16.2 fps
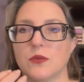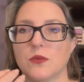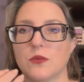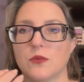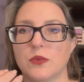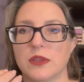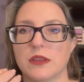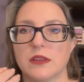
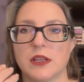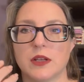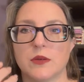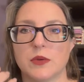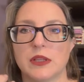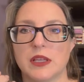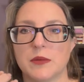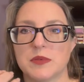with
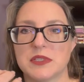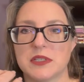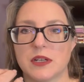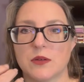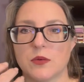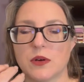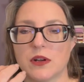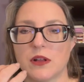liquid
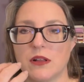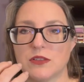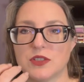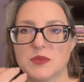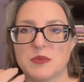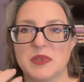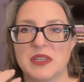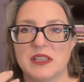lipstick where it all
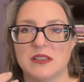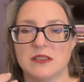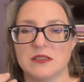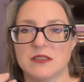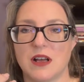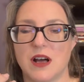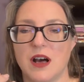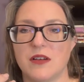just
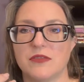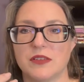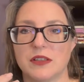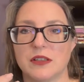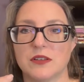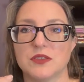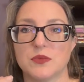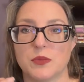peels off and
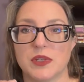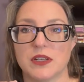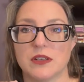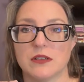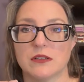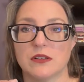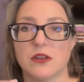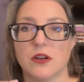looks
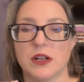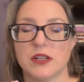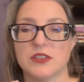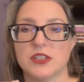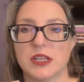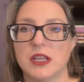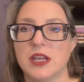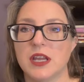weird and
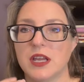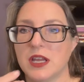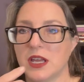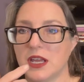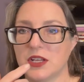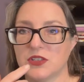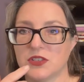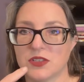crunchy.
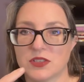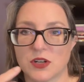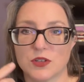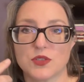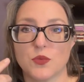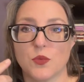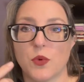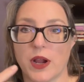It just
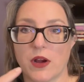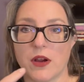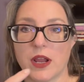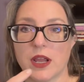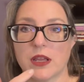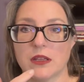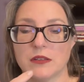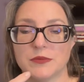starts
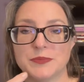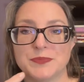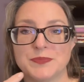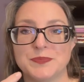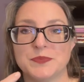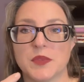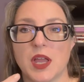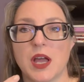wearing.
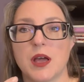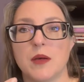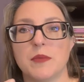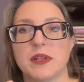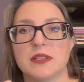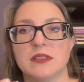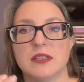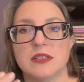
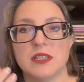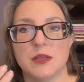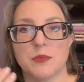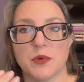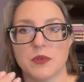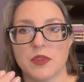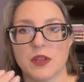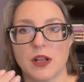And the
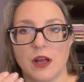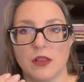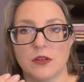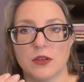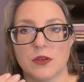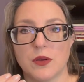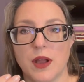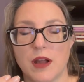deeper the color
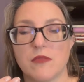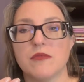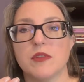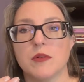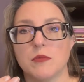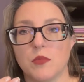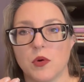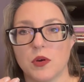you have,
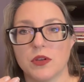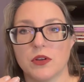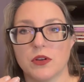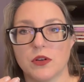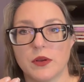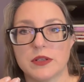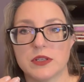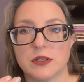the more you're
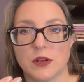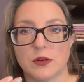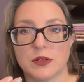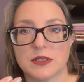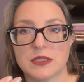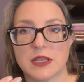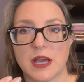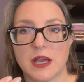going to
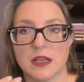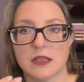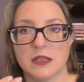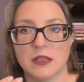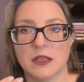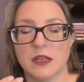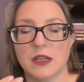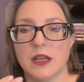notice that.
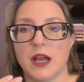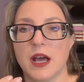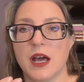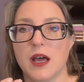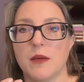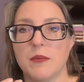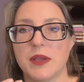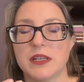
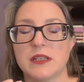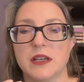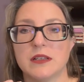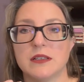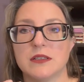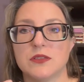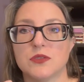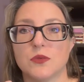It
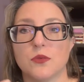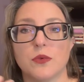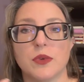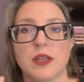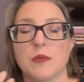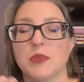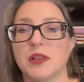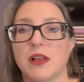does
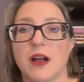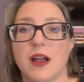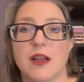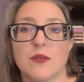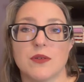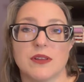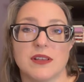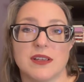
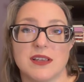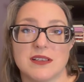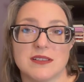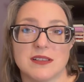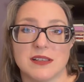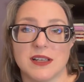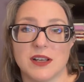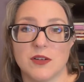reapply really
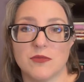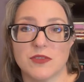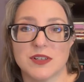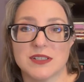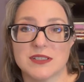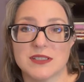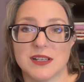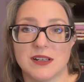easily over
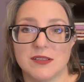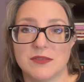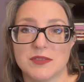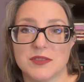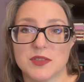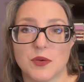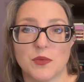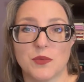itself,
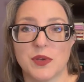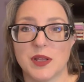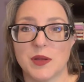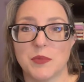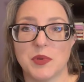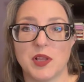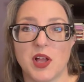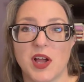so
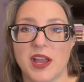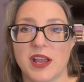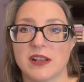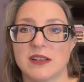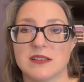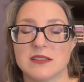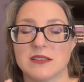reapplying doesn't